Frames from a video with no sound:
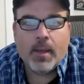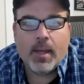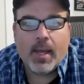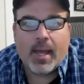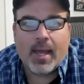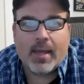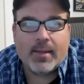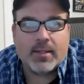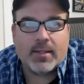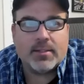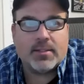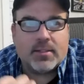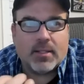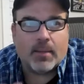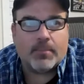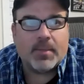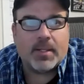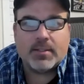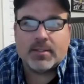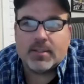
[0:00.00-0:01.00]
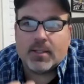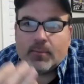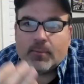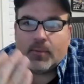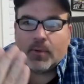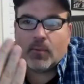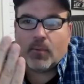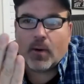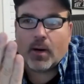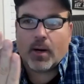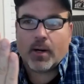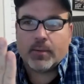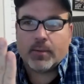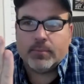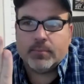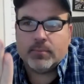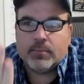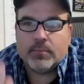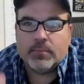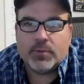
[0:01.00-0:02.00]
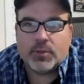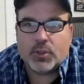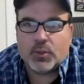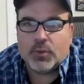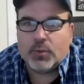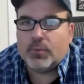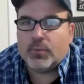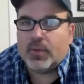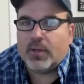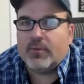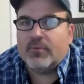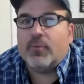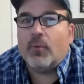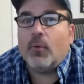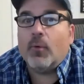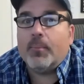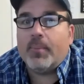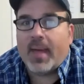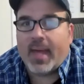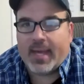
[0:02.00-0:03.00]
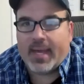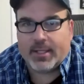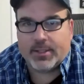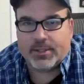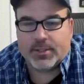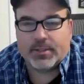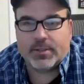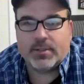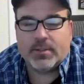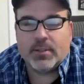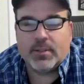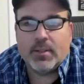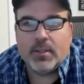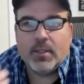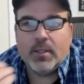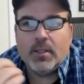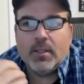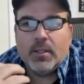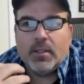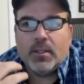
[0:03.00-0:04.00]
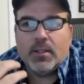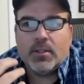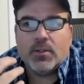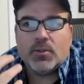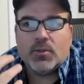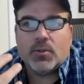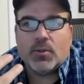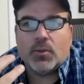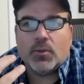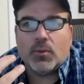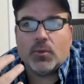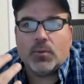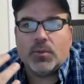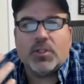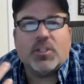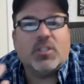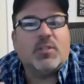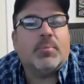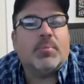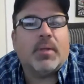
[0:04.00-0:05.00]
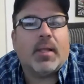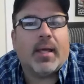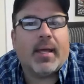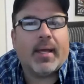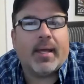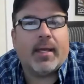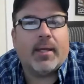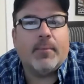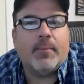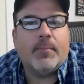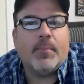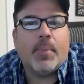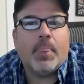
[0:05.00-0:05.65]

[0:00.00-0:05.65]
and then some that's going to require 2, 3, or 4 pages to display